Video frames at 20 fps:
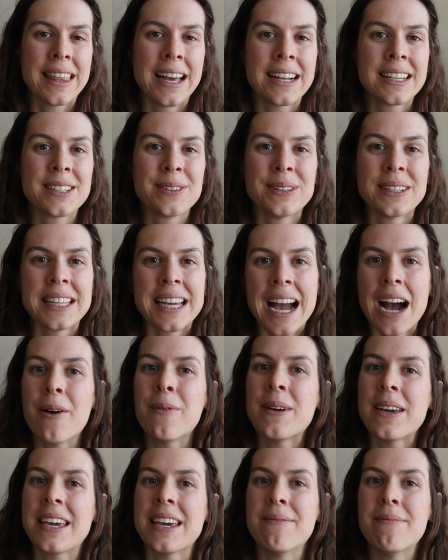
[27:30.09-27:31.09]
That's really how
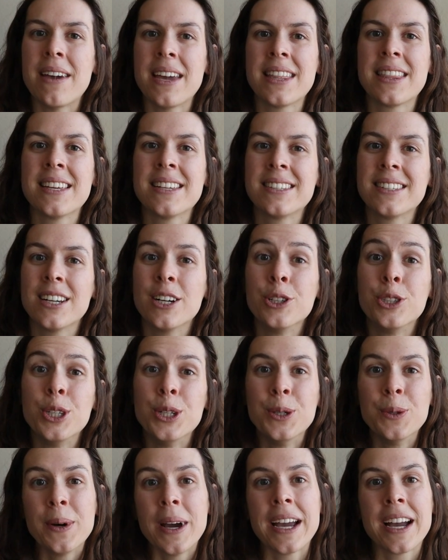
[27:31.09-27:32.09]
we can make this a
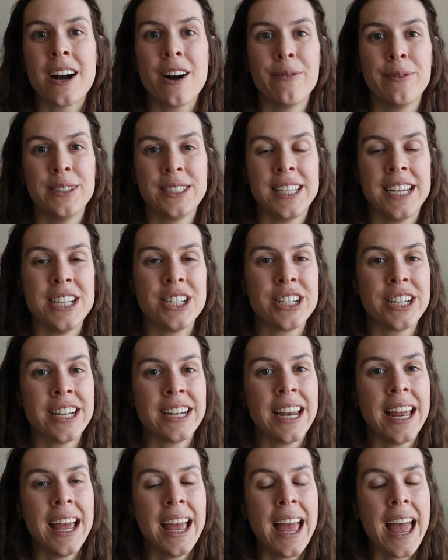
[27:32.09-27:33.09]
two-way
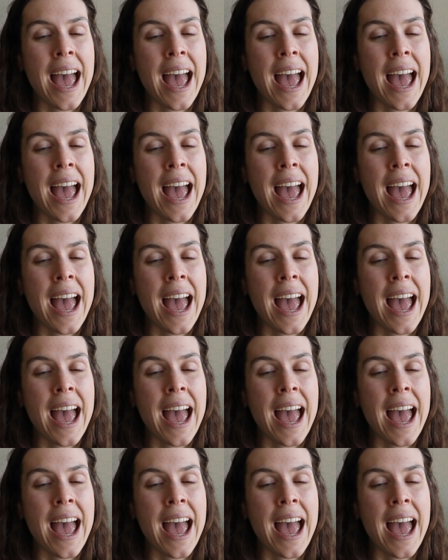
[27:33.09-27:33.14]
conversation,